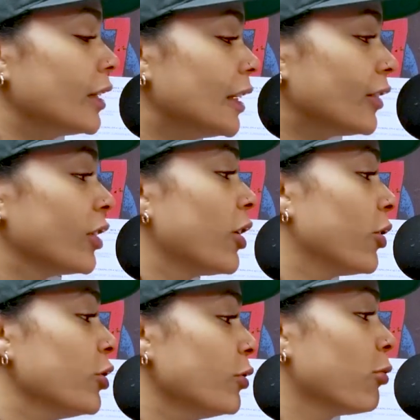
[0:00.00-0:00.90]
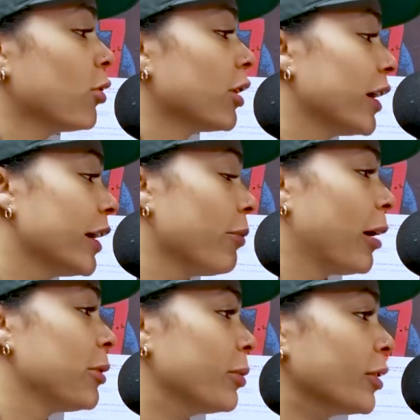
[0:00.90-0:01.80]
get to know you more and
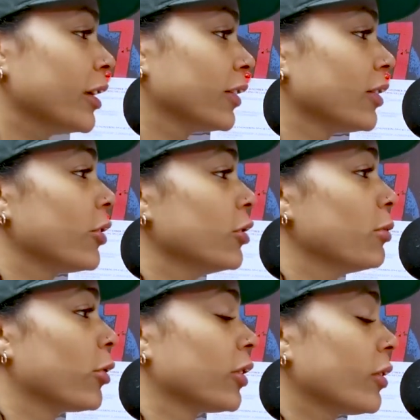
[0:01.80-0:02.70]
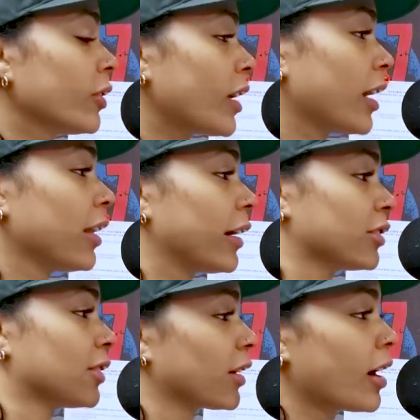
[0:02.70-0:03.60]
my people to get to know you more. So it's kind of like
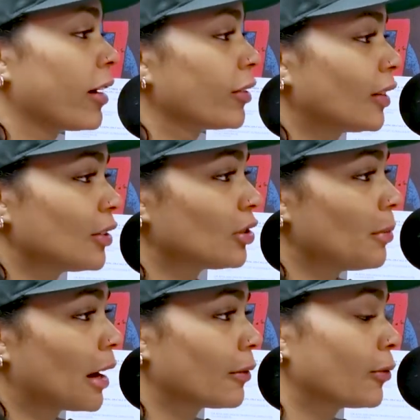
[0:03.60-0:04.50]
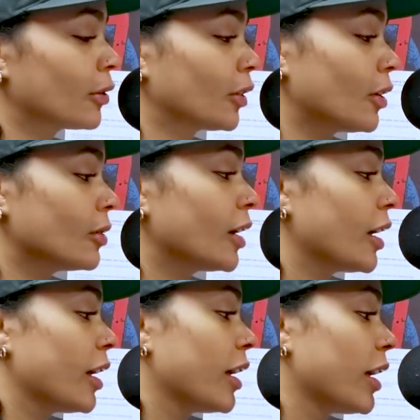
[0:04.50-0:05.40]
just a conversation back and forth. So
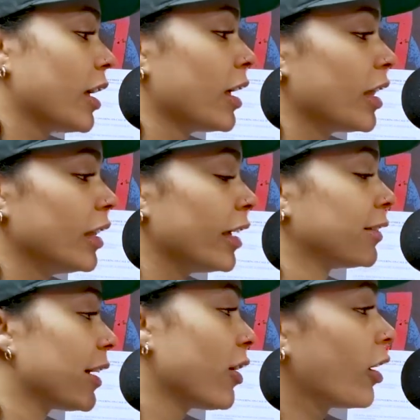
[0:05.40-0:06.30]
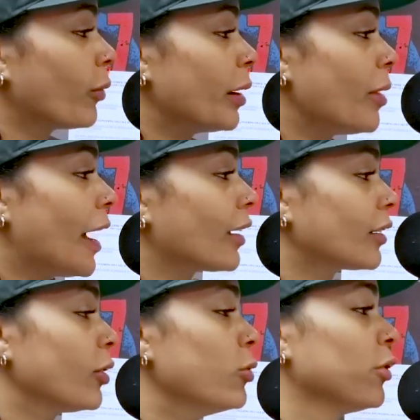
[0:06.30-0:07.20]
let's take it all the way back.
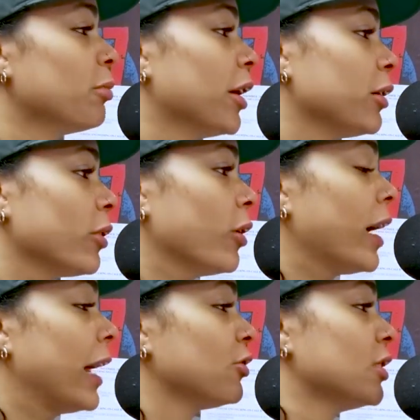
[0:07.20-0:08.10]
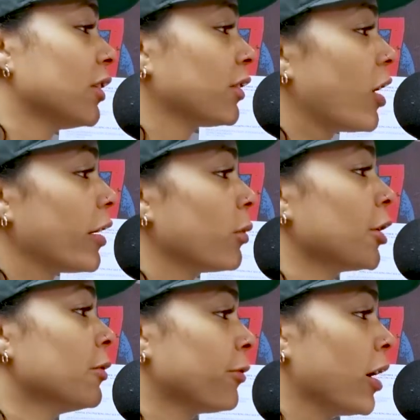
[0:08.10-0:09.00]
Who is Buddieroe? How'd you get started?
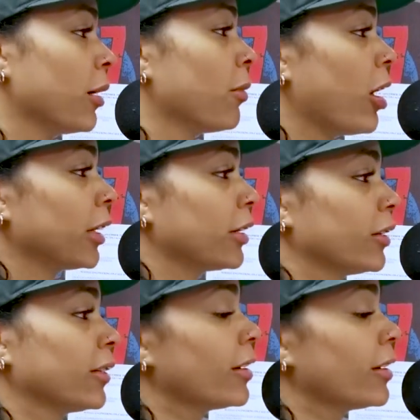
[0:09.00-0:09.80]
Where are you from? All that good